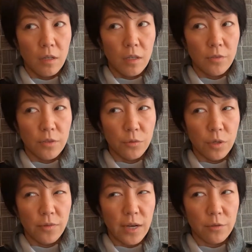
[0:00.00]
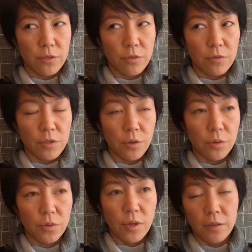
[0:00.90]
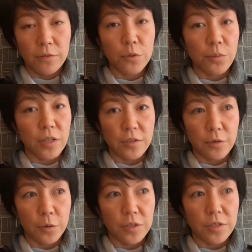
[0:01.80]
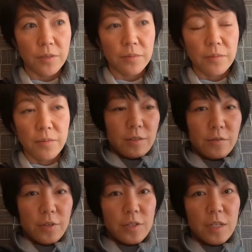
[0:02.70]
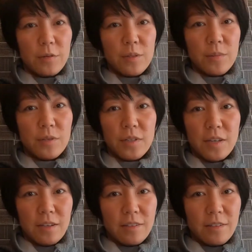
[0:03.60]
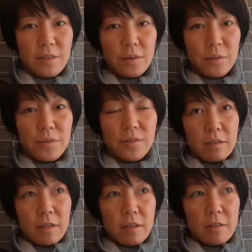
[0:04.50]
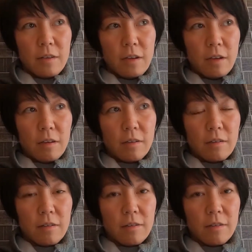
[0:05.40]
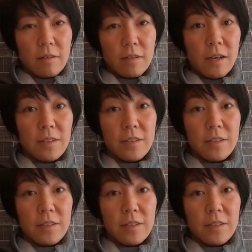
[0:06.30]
11, 12 hours or so. Food breaks, of course. So first day was mostly getting to know. Second day got